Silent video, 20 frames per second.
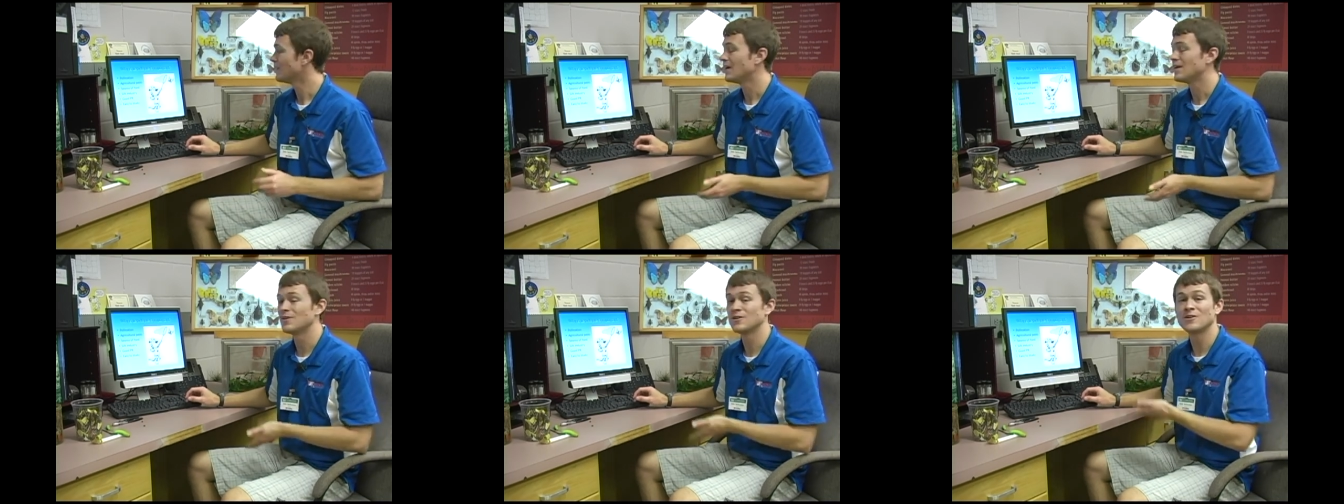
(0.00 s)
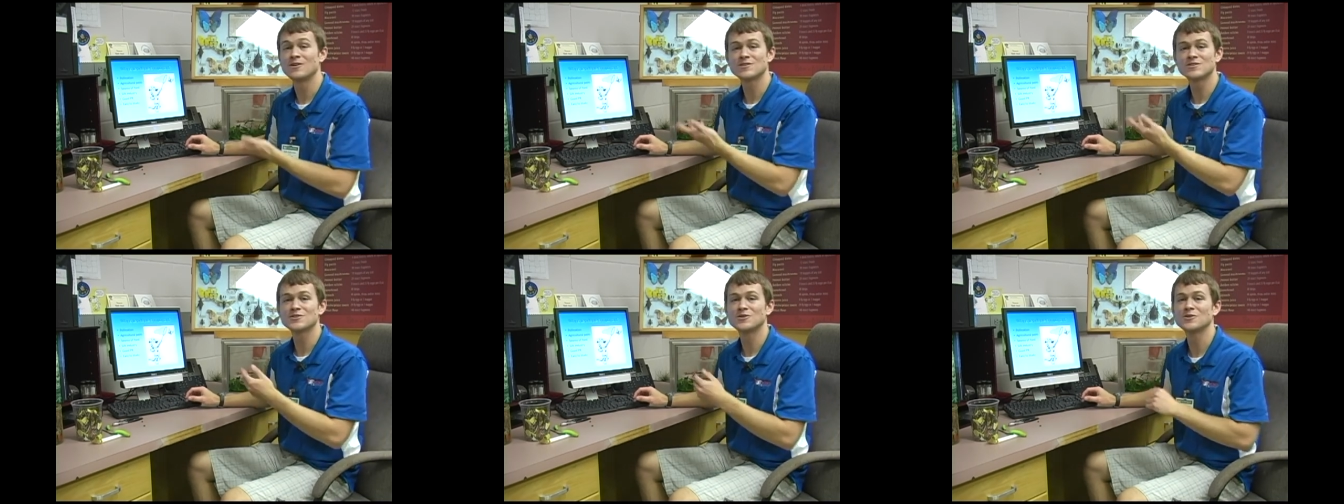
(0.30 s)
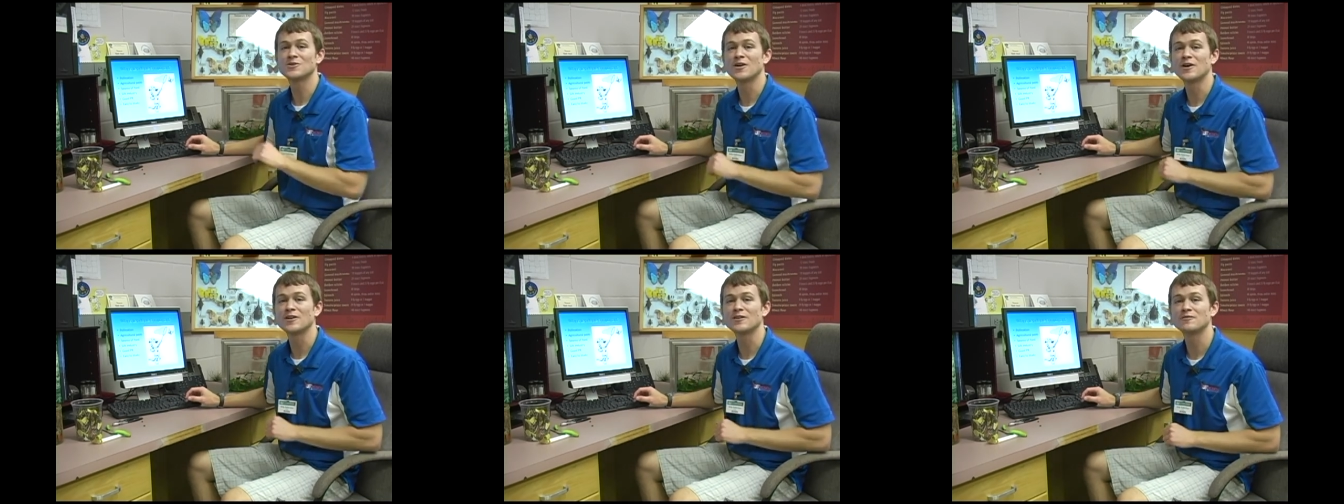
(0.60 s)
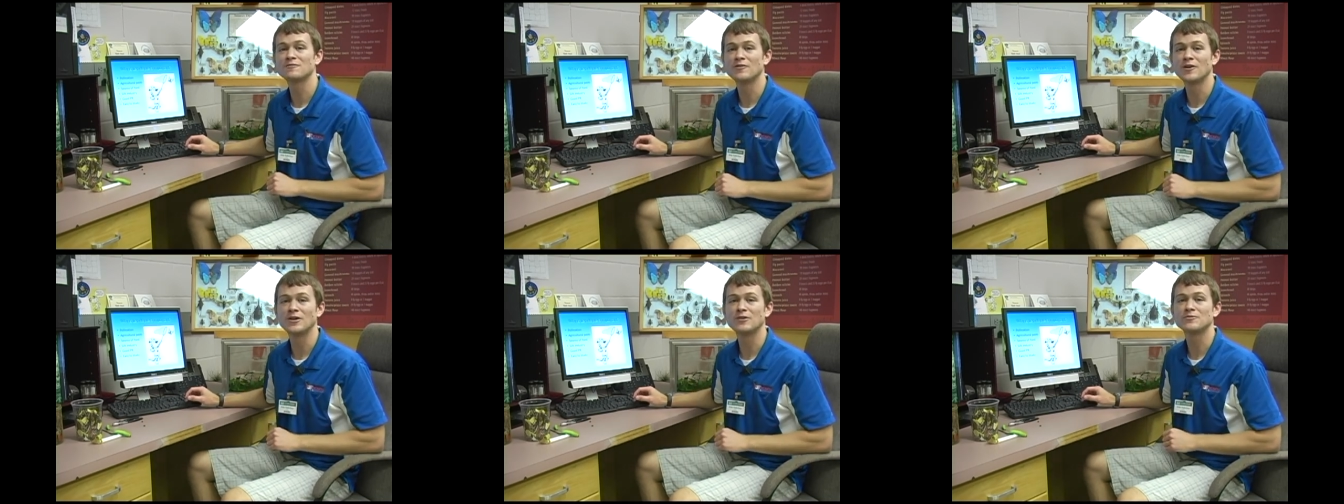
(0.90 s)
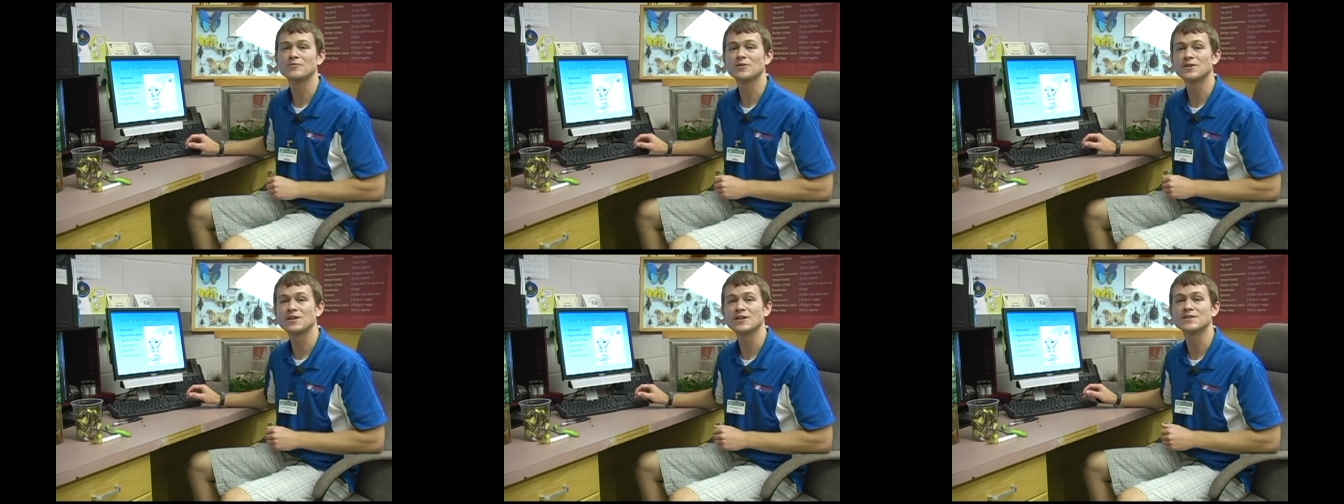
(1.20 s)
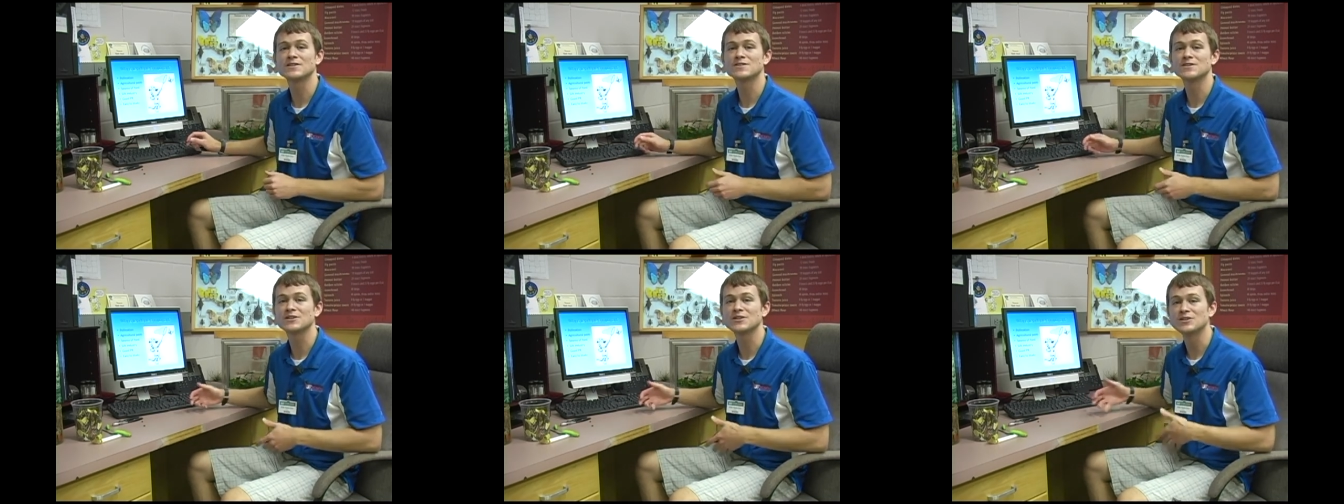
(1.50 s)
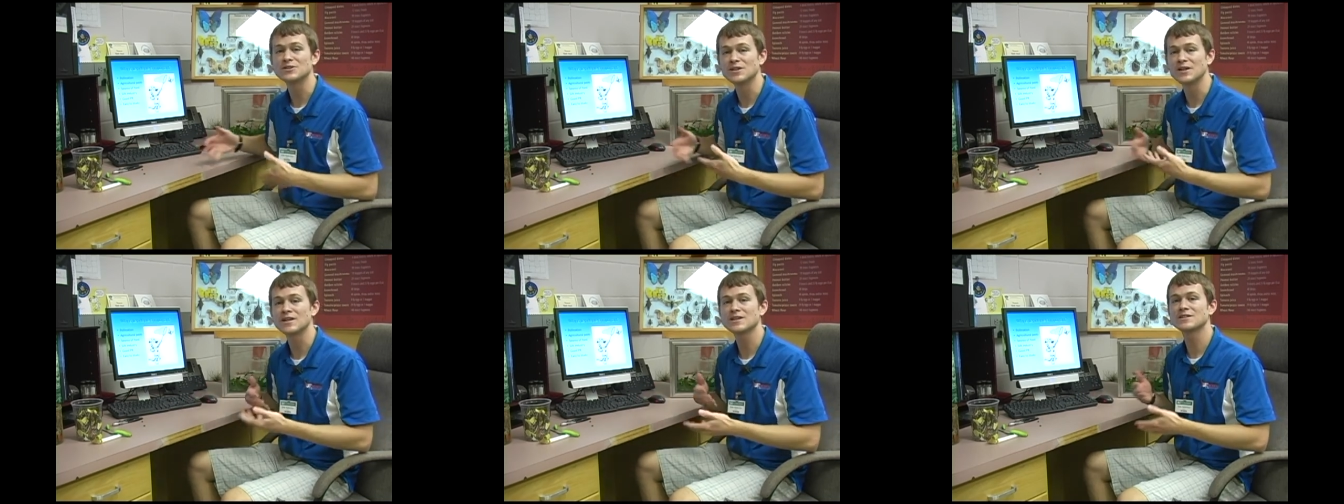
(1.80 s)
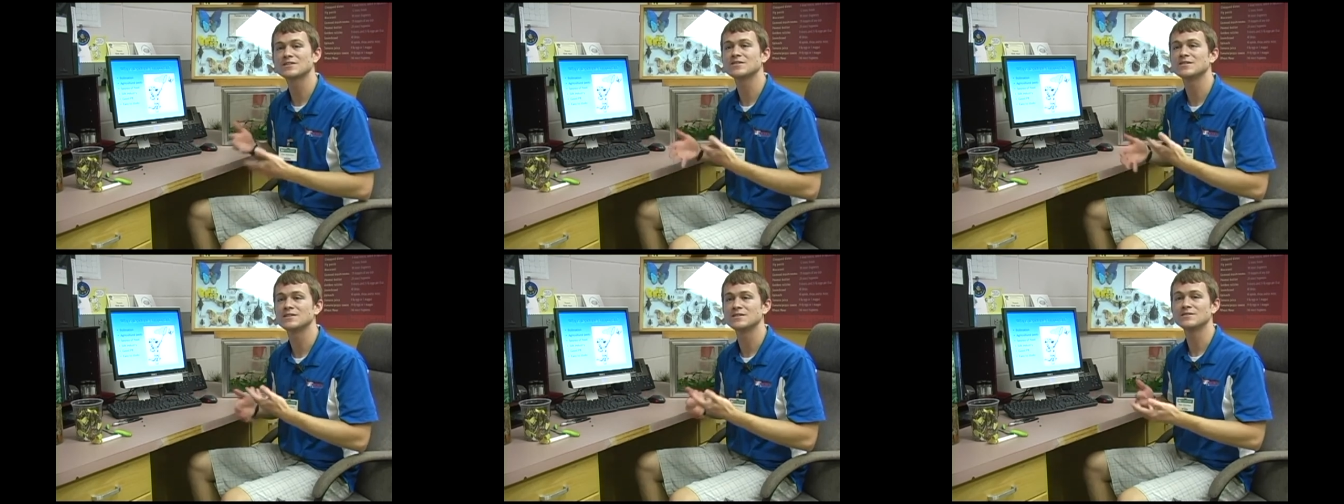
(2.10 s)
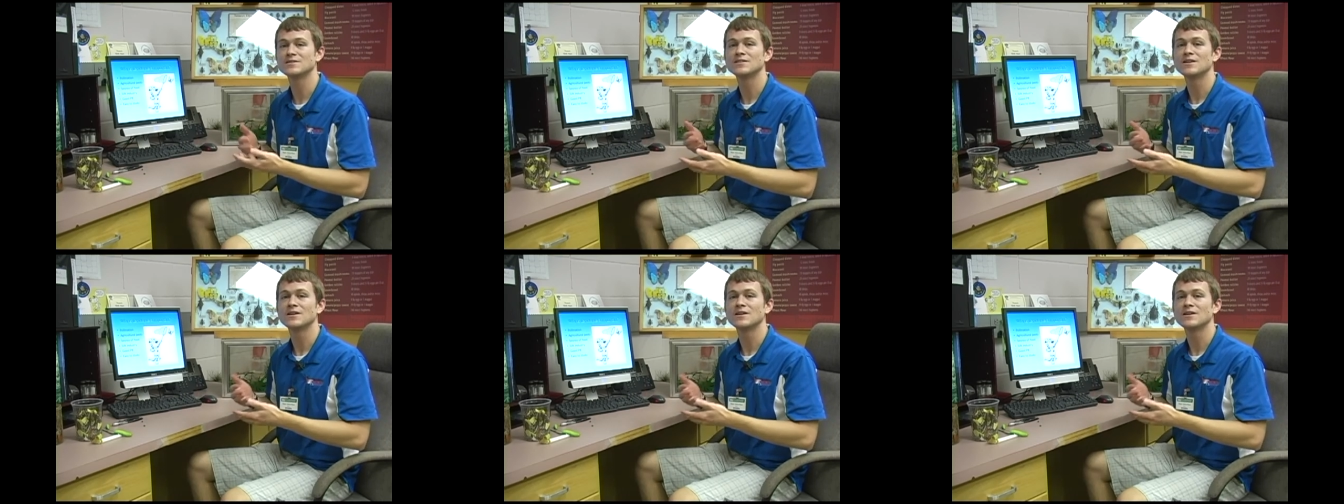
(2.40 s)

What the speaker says: And they're also a lot of fun for kids to collect, and